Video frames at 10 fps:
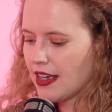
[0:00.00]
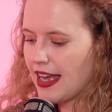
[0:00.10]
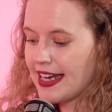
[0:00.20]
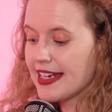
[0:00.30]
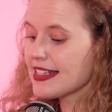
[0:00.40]

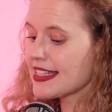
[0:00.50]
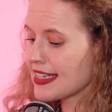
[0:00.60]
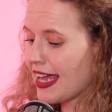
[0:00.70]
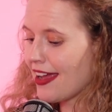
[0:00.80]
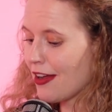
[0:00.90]
He didn't
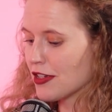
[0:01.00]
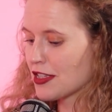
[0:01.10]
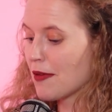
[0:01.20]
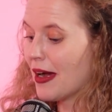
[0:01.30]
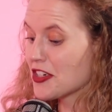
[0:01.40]
scare her
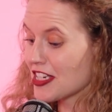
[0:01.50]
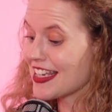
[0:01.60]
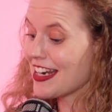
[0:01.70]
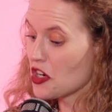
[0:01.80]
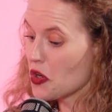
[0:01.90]
so much as
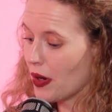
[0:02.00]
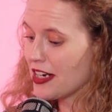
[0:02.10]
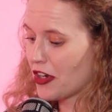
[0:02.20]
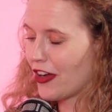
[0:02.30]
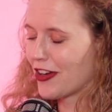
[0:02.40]
it
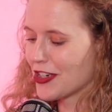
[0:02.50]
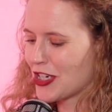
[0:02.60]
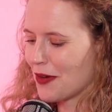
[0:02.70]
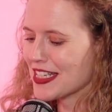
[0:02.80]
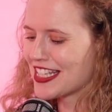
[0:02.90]
annoyed her because
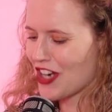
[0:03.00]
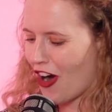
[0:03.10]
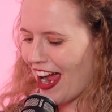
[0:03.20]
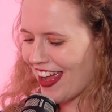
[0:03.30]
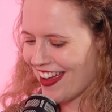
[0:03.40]
she was
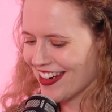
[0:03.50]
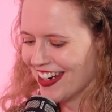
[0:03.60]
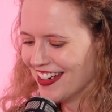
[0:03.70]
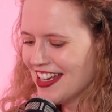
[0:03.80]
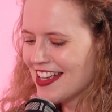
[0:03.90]
tired.